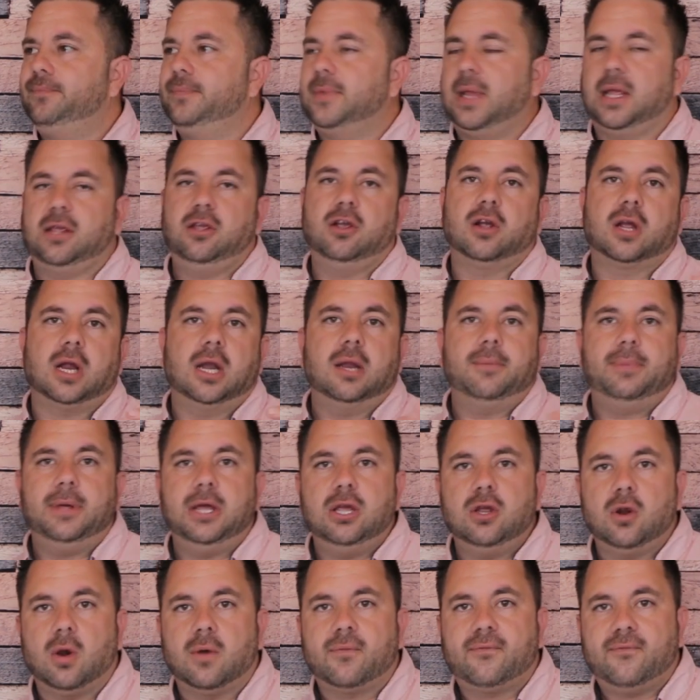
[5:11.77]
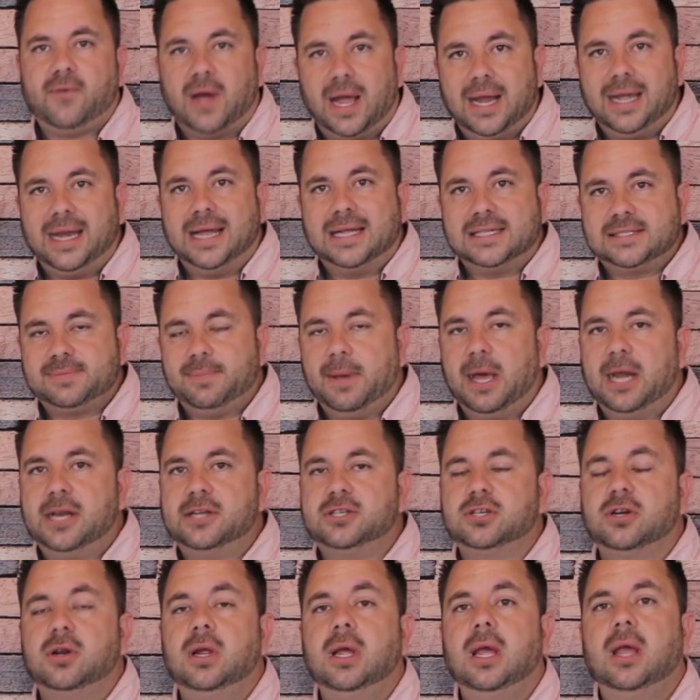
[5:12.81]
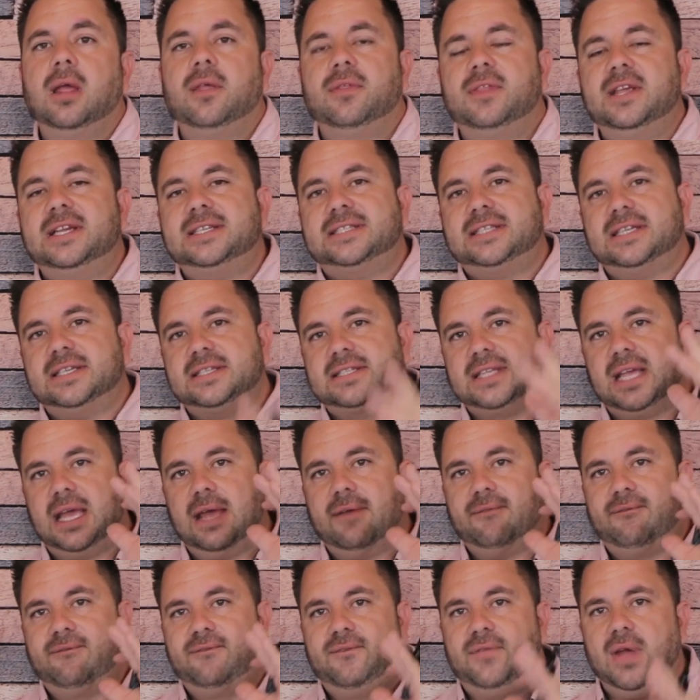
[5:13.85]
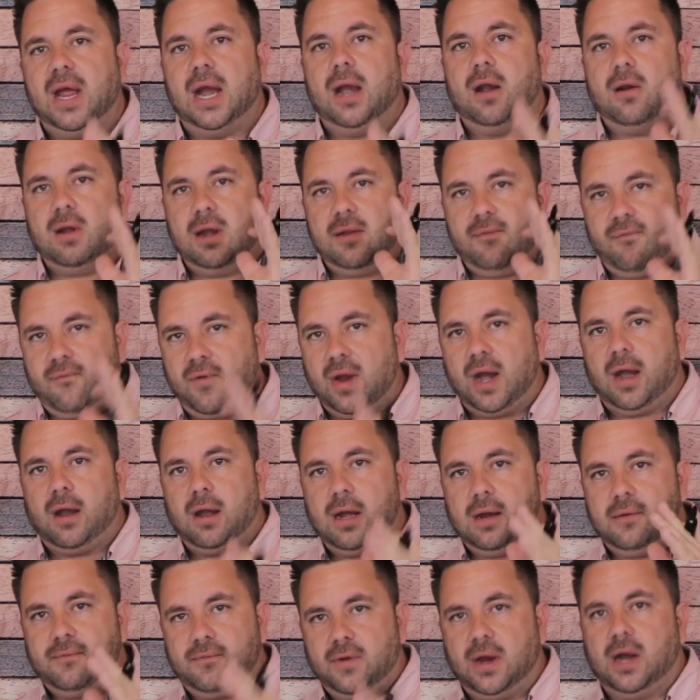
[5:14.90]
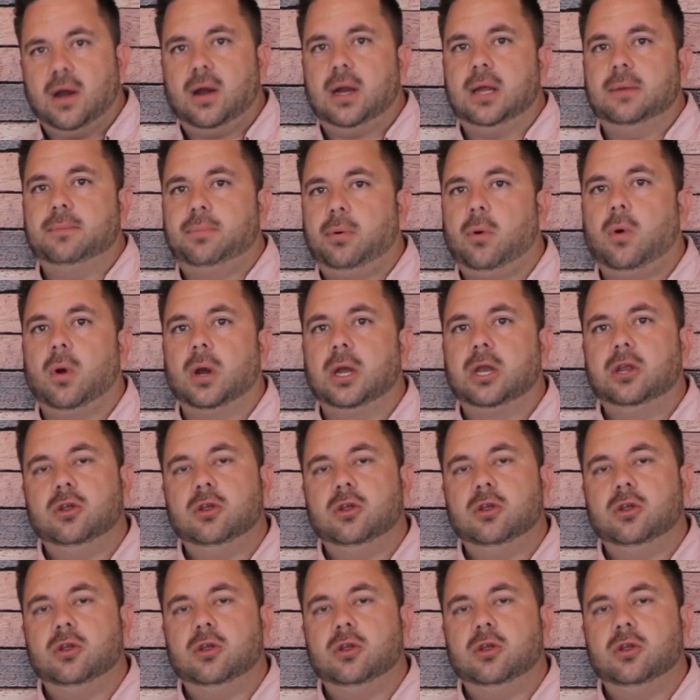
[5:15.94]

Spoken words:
you're going to be your finance manager, this is very, very, very important.